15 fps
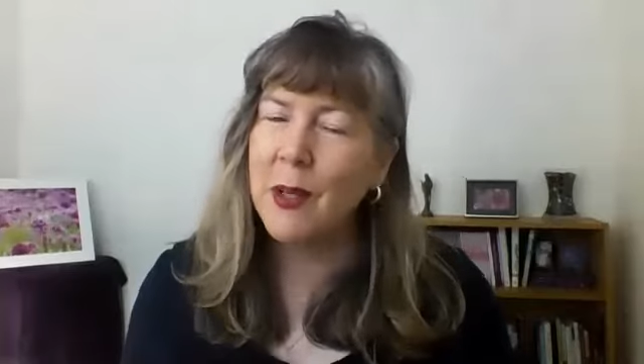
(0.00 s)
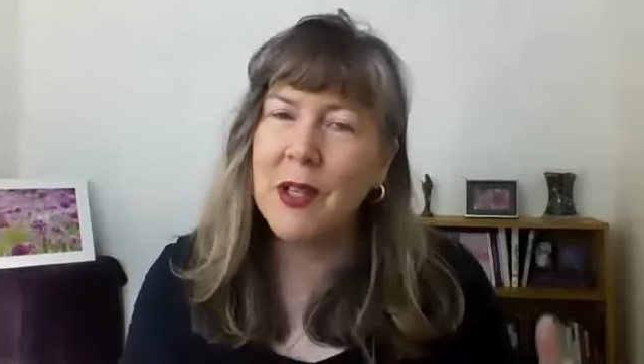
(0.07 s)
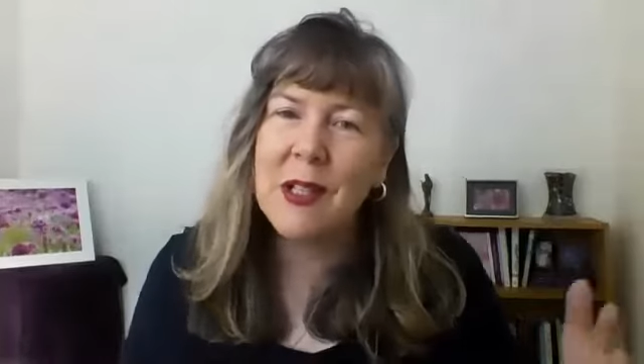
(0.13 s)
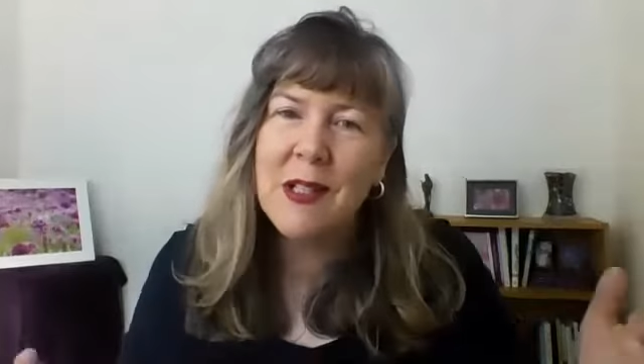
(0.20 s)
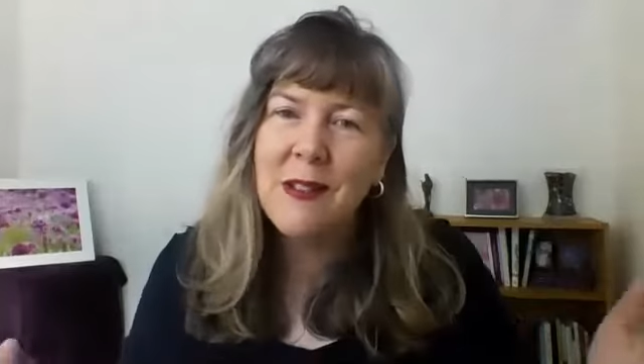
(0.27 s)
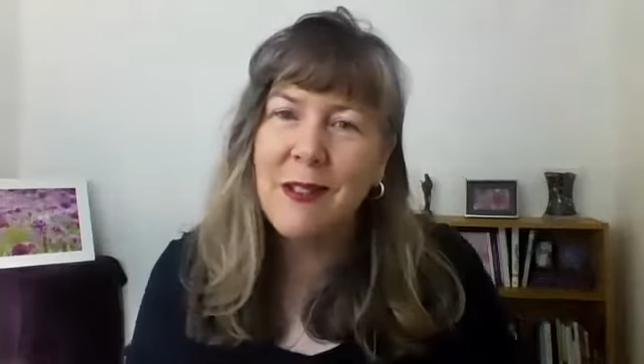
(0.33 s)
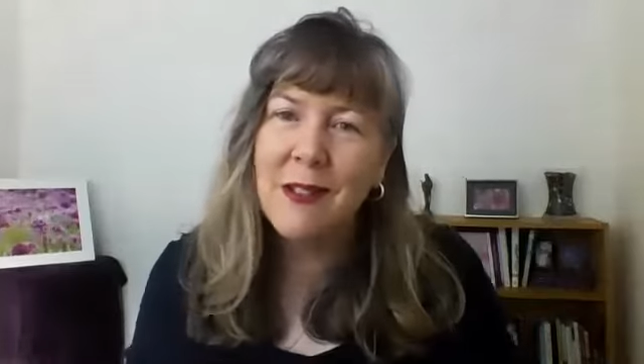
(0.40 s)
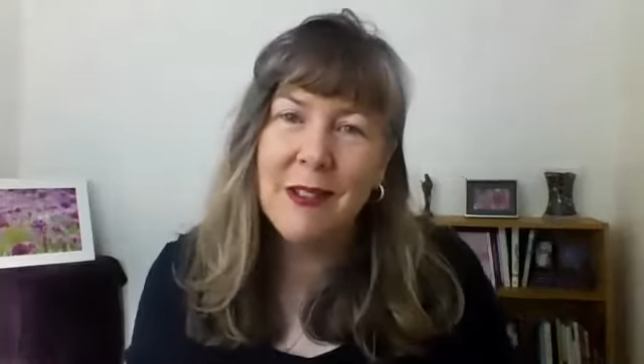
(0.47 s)

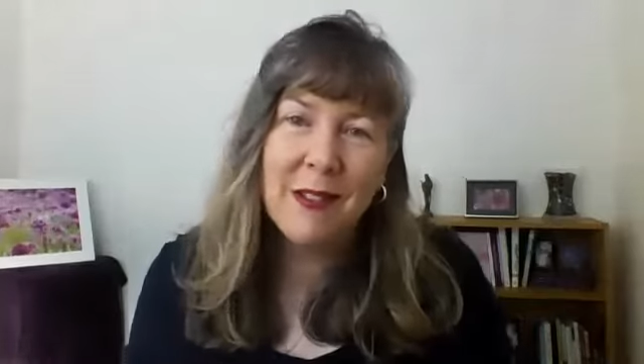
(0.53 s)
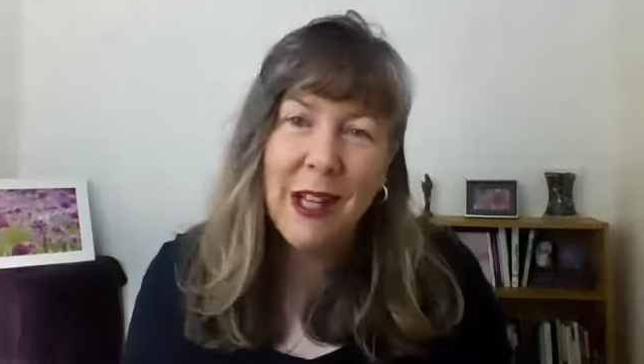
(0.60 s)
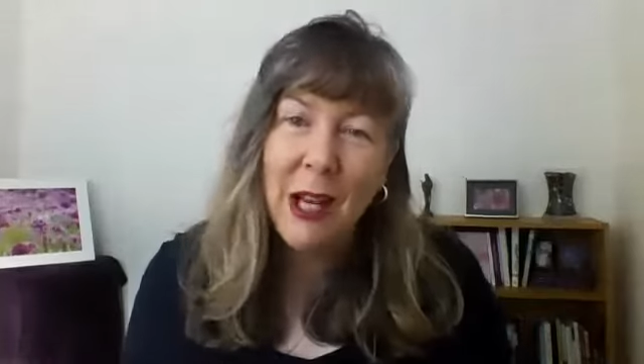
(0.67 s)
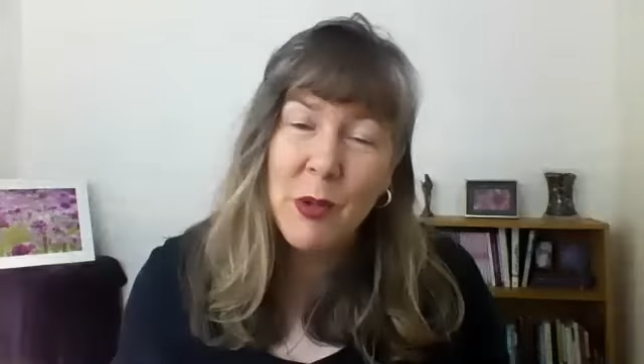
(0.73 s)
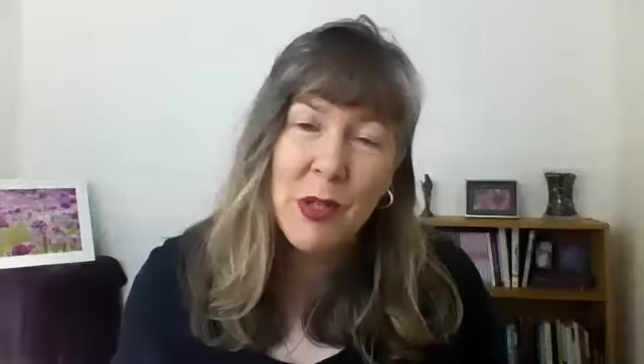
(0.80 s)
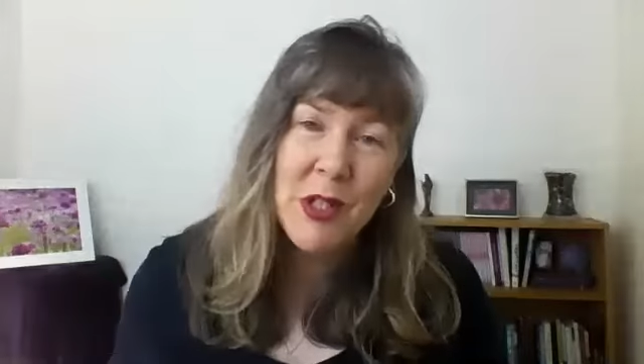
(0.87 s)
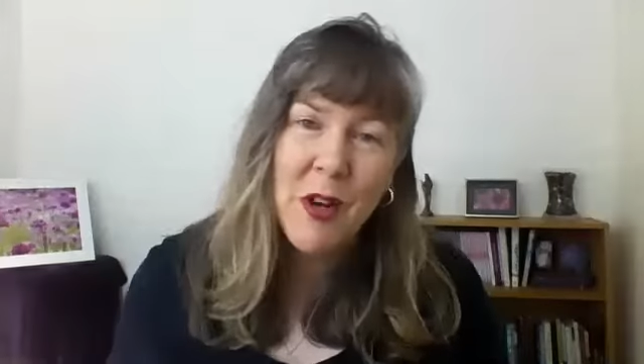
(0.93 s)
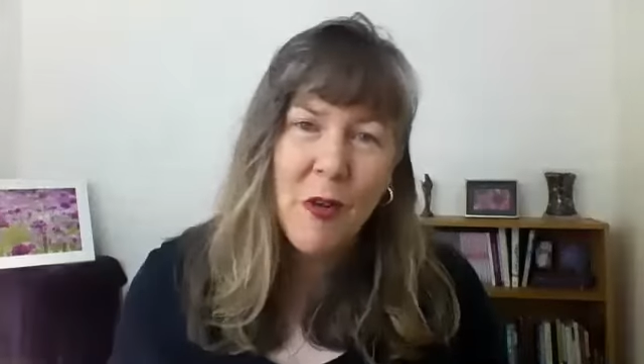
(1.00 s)
because
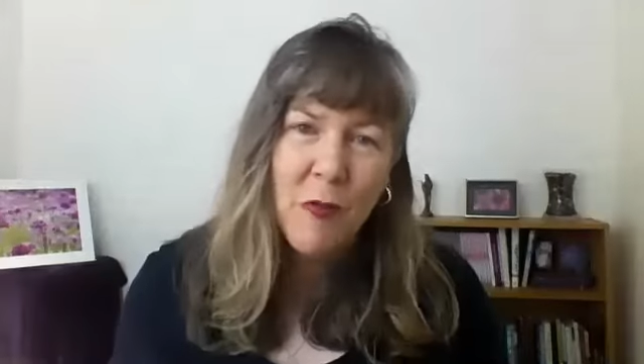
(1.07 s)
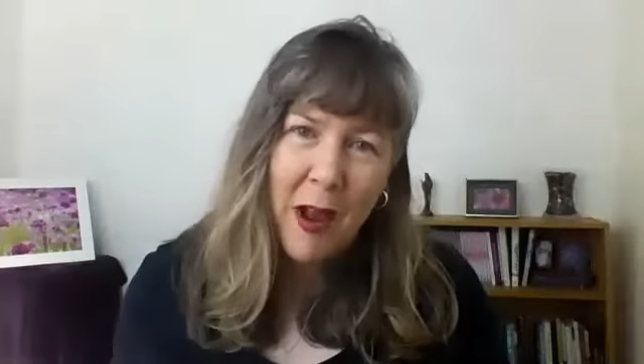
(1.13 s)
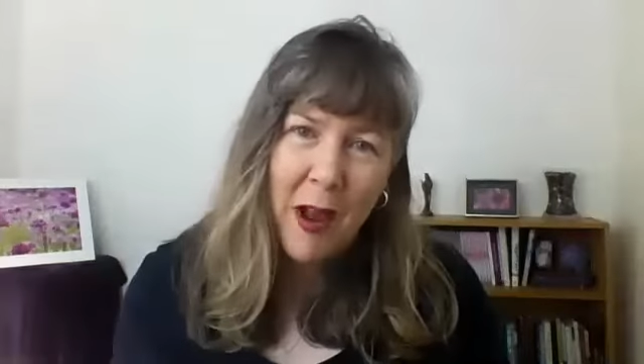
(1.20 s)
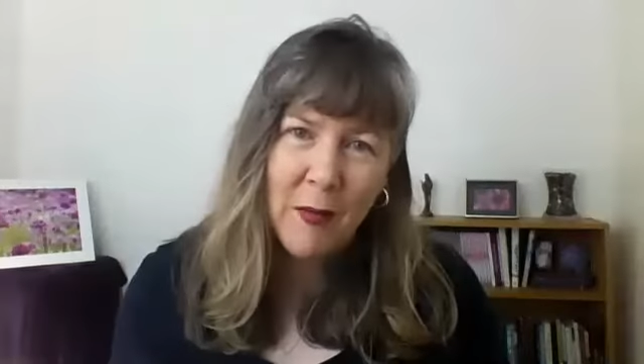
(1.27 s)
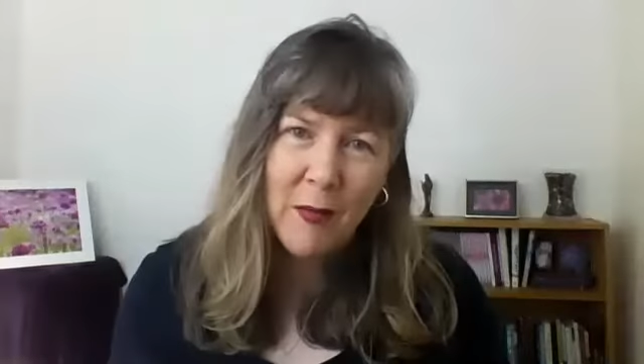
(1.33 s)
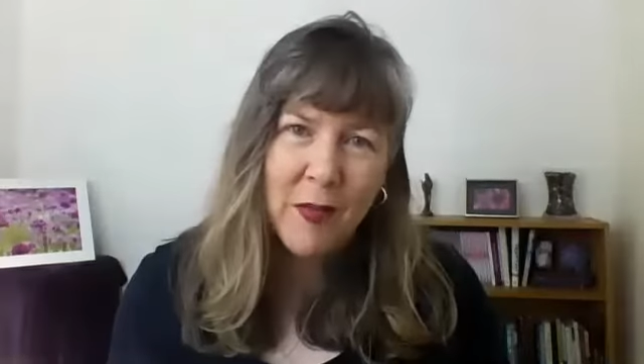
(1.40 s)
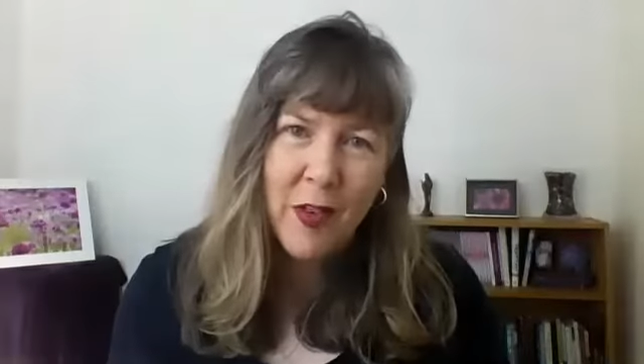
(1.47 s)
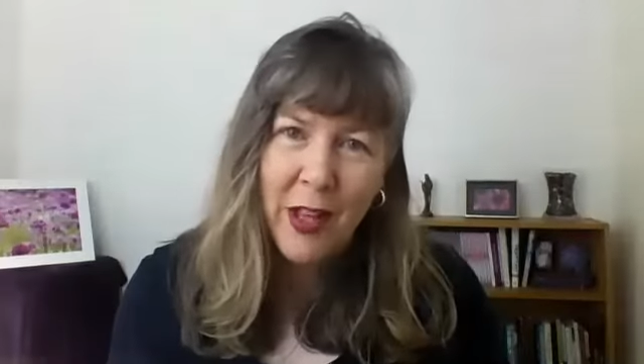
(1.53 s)
it wasn't
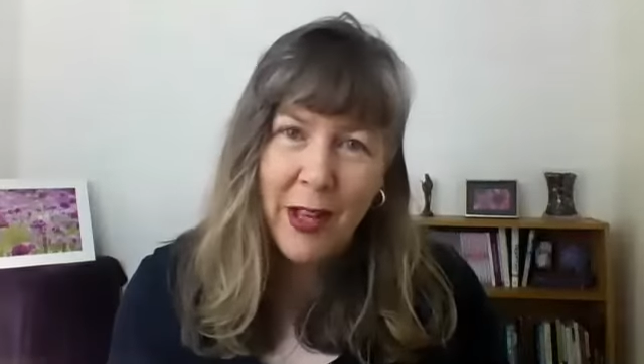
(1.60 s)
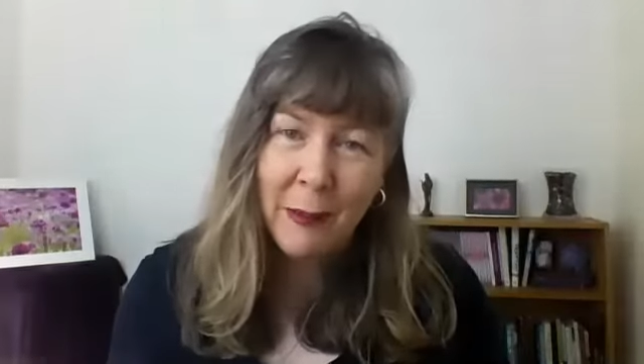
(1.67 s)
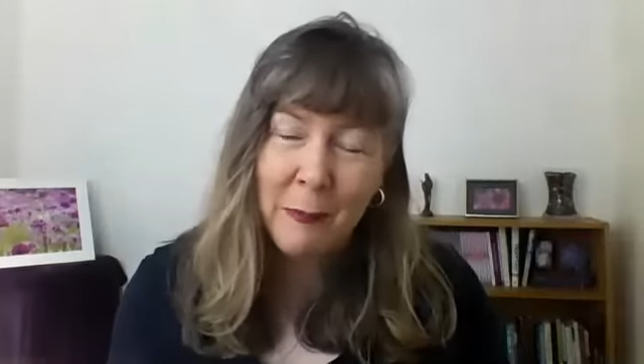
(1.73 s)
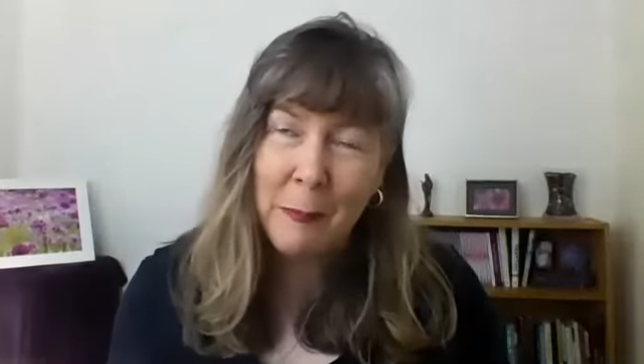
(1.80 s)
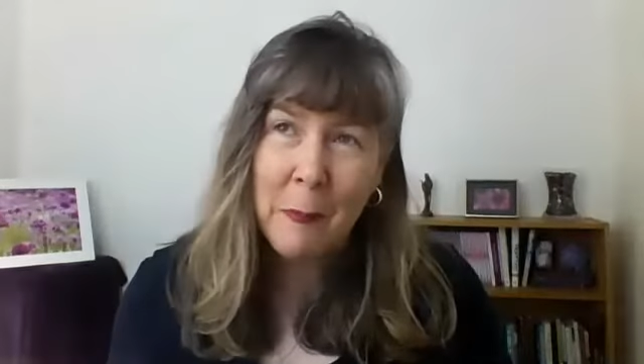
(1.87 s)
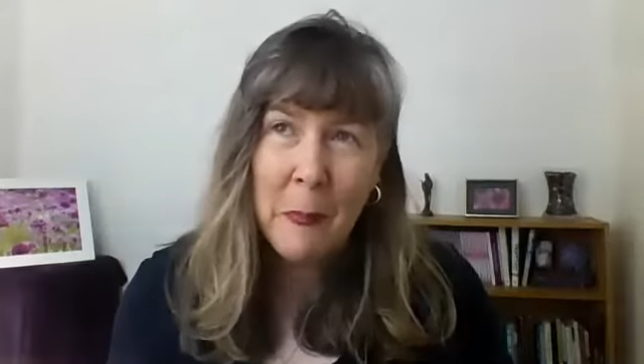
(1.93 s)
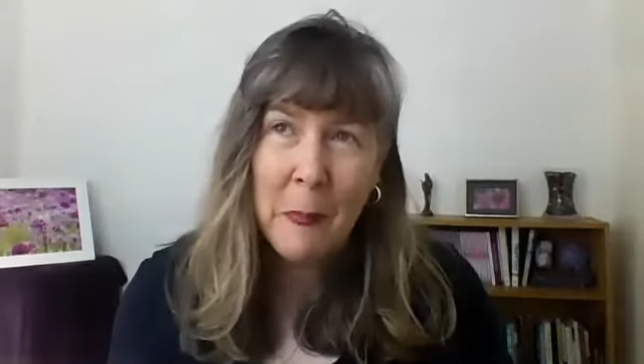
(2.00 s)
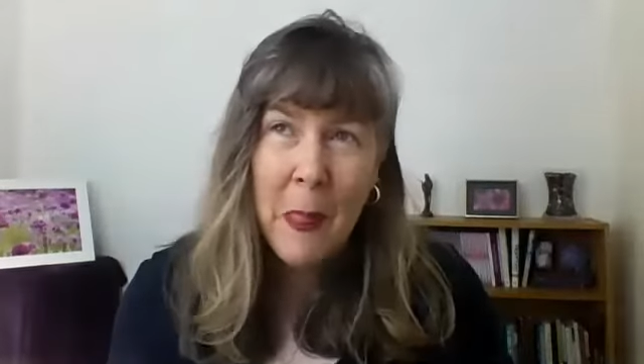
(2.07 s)
around for them.